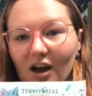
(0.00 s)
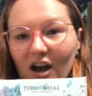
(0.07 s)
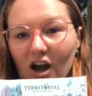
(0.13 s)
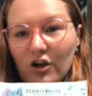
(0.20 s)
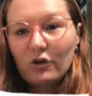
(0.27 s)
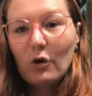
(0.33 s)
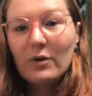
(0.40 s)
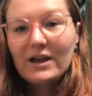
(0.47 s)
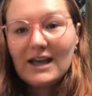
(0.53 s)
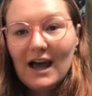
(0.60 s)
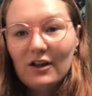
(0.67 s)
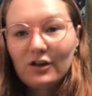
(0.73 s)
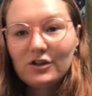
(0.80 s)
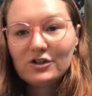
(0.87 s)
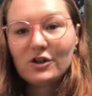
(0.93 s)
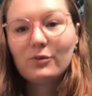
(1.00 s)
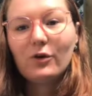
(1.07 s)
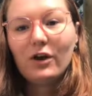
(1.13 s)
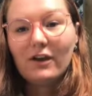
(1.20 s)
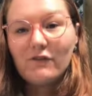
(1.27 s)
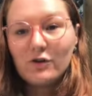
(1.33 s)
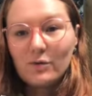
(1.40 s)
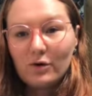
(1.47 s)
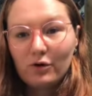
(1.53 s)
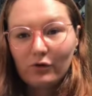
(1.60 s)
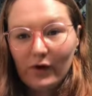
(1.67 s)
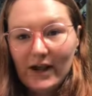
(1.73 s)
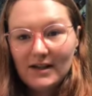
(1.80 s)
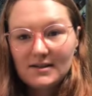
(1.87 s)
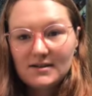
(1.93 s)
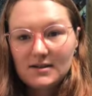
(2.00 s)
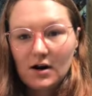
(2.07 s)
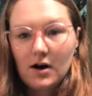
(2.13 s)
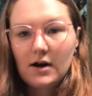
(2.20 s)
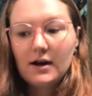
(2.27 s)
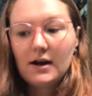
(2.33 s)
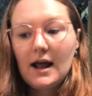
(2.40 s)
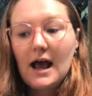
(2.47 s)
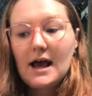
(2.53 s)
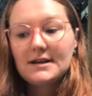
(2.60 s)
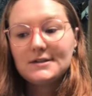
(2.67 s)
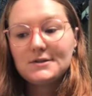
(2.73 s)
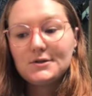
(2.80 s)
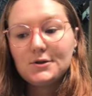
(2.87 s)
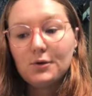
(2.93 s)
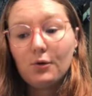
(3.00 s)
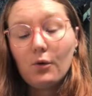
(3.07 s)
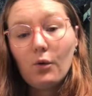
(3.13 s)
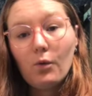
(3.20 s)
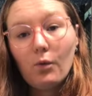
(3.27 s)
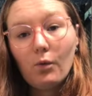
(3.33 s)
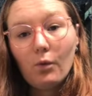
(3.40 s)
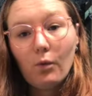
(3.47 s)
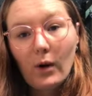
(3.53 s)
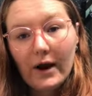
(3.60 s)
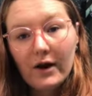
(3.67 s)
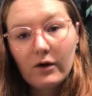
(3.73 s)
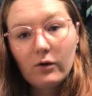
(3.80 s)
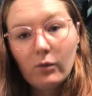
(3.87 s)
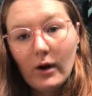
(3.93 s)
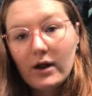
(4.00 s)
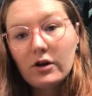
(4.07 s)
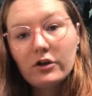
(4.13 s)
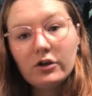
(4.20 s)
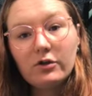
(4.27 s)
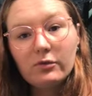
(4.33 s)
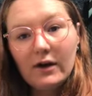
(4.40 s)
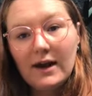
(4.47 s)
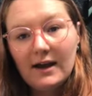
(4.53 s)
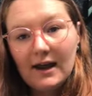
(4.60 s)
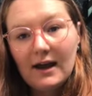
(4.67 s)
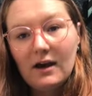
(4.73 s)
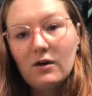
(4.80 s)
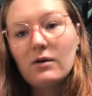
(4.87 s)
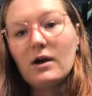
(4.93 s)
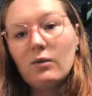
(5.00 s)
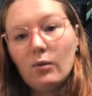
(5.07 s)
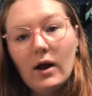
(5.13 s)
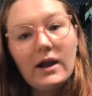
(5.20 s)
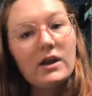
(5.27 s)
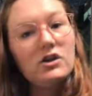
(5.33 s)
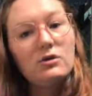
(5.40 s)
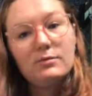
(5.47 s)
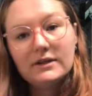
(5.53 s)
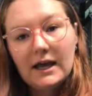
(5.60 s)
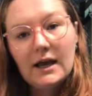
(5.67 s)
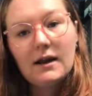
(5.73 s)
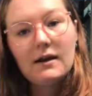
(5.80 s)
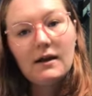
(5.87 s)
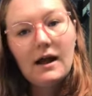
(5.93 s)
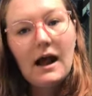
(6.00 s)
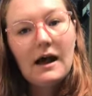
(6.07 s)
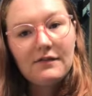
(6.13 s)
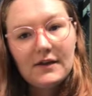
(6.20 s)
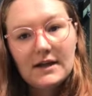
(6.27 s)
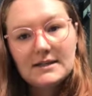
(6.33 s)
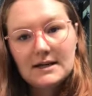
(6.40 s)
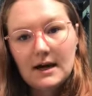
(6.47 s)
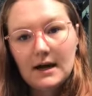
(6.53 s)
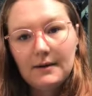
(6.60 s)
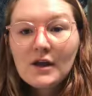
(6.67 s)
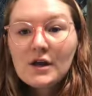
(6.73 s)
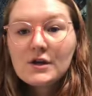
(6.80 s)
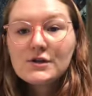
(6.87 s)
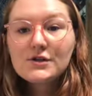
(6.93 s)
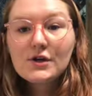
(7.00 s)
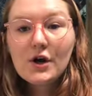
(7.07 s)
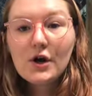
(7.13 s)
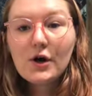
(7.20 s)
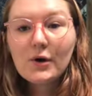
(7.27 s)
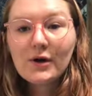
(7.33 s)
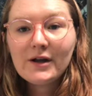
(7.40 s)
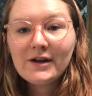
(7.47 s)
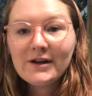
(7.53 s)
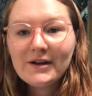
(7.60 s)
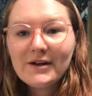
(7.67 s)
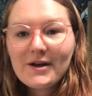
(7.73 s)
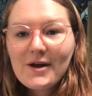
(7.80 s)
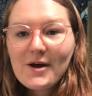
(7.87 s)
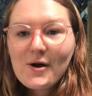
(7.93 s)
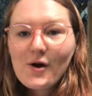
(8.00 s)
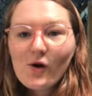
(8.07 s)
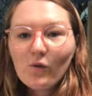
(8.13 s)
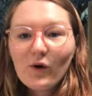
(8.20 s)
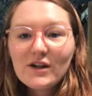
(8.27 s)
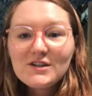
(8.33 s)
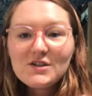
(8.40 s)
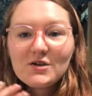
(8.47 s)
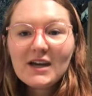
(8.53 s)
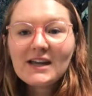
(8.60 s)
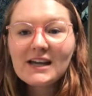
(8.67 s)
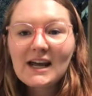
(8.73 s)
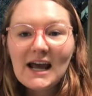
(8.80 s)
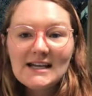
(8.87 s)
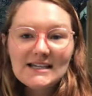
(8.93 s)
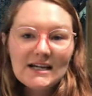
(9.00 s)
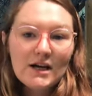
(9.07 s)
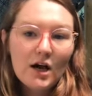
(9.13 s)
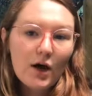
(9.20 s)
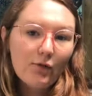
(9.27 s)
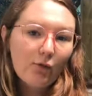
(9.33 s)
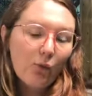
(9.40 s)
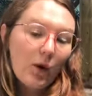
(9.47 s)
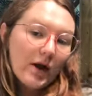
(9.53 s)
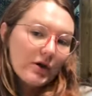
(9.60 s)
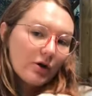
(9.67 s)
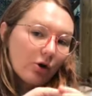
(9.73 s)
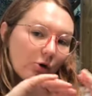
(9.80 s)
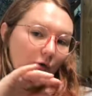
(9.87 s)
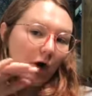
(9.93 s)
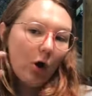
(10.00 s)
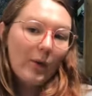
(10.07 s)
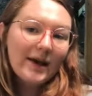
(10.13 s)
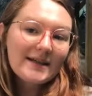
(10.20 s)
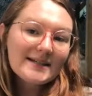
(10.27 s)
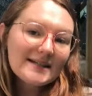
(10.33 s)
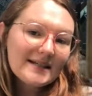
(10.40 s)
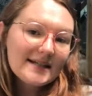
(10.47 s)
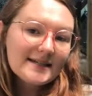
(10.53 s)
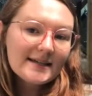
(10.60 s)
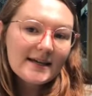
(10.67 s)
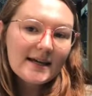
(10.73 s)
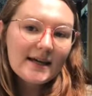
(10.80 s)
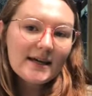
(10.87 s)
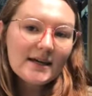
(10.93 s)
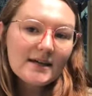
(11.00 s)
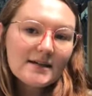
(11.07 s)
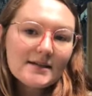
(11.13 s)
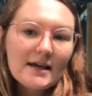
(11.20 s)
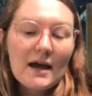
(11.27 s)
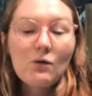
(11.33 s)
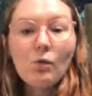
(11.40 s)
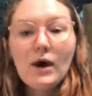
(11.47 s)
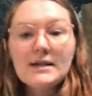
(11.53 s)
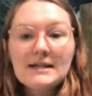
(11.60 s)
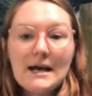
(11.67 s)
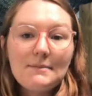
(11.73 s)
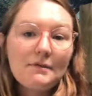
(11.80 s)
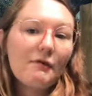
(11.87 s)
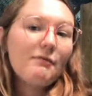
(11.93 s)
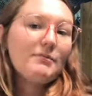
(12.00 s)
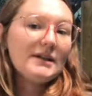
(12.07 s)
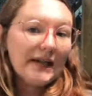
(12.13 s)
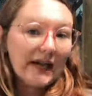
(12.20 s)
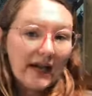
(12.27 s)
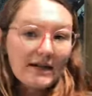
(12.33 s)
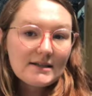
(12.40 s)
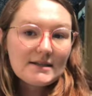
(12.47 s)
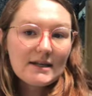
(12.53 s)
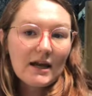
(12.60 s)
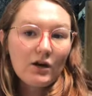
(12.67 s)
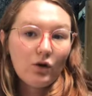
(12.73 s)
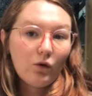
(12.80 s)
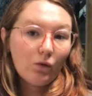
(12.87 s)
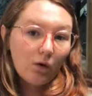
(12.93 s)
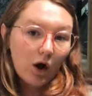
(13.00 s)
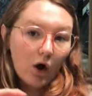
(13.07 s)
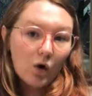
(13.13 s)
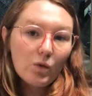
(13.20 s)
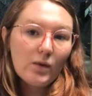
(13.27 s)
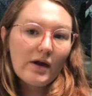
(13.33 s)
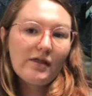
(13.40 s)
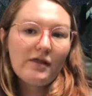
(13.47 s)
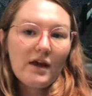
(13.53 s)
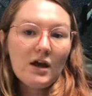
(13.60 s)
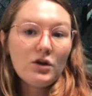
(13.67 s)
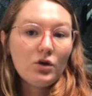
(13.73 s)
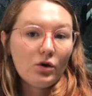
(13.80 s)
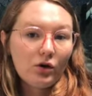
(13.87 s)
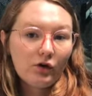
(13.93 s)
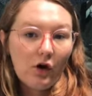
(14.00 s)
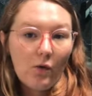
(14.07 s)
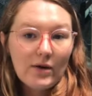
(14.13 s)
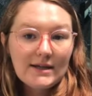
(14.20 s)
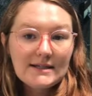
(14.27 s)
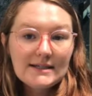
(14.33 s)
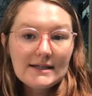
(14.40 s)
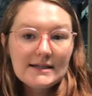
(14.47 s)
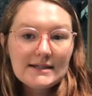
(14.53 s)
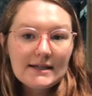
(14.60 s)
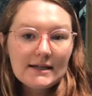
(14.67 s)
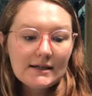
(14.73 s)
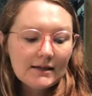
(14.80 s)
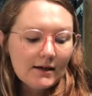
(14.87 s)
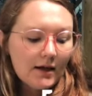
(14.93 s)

a growing calendar will give you a great start as to when are you right now and what can you plant at that time. So once you get an idea of what your growing season is and what type of plants can grow within your growing season,